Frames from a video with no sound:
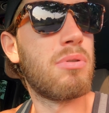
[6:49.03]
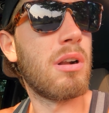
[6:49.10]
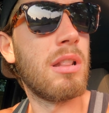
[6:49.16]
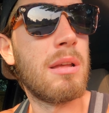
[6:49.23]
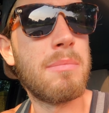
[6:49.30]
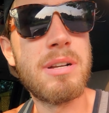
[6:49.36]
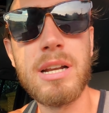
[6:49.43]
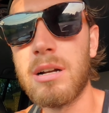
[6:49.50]

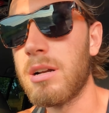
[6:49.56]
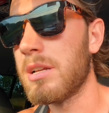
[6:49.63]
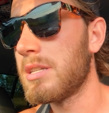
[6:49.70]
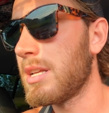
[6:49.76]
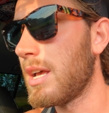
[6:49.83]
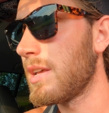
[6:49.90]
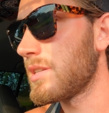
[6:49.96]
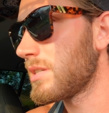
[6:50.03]
preliminary
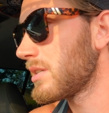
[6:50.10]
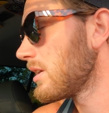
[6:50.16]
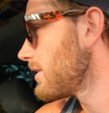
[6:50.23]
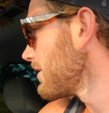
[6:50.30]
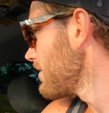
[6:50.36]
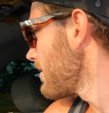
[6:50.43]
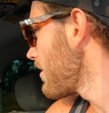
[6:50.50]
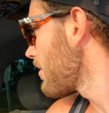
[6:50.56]
test
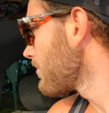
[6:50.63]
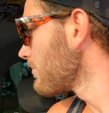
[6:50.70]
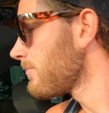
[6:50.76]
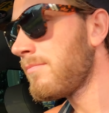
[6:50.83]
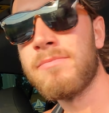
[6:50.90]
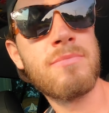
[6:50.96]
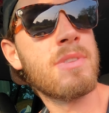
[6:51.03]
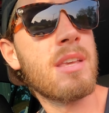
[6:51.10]

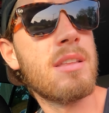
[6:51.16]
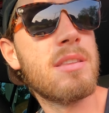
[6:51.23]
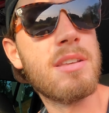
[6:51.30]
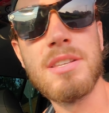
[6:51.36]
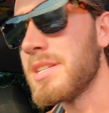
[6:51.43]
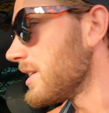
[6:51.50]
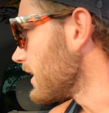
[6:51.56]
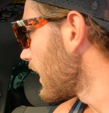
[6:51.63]

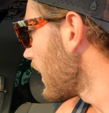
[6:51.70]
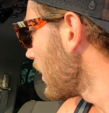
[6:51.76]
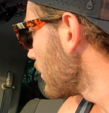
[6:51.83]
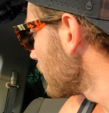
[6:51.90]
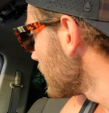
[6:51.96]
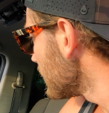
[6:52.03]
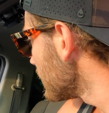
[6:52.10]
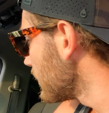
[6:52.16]
to see
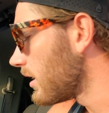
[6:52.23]
how it